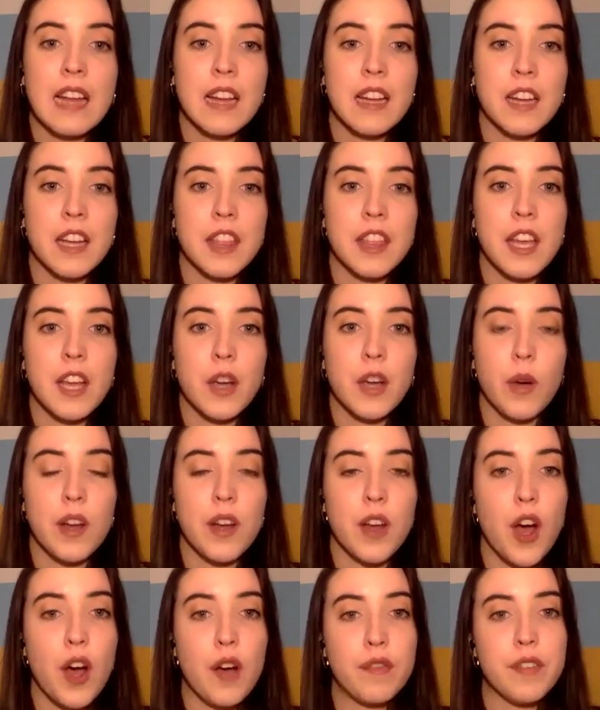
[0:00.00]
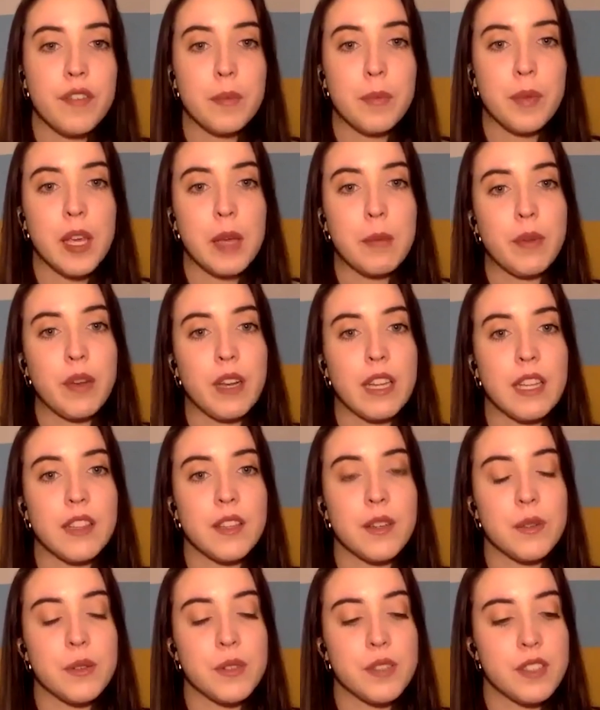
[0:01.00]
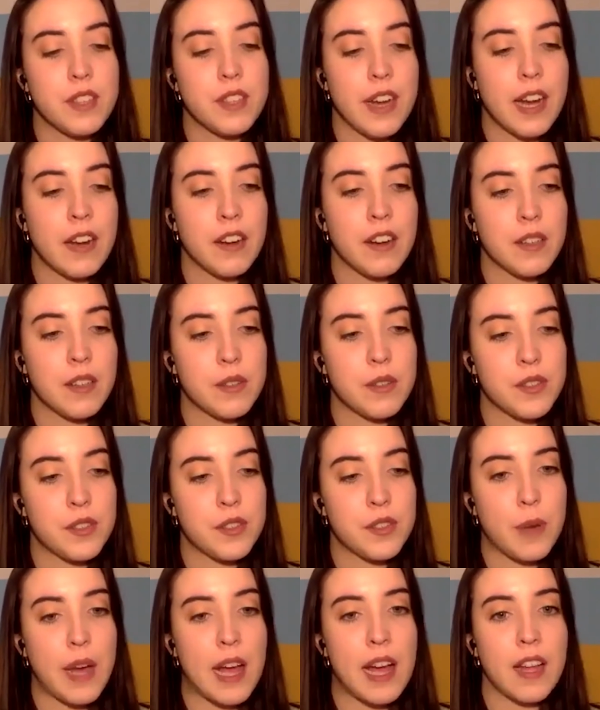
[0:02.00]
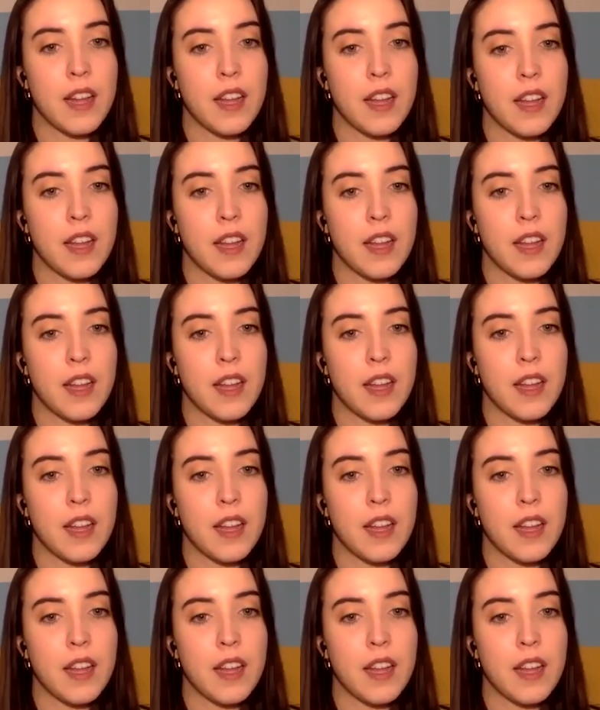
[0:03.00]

And I think quite often people in those scenarios as well,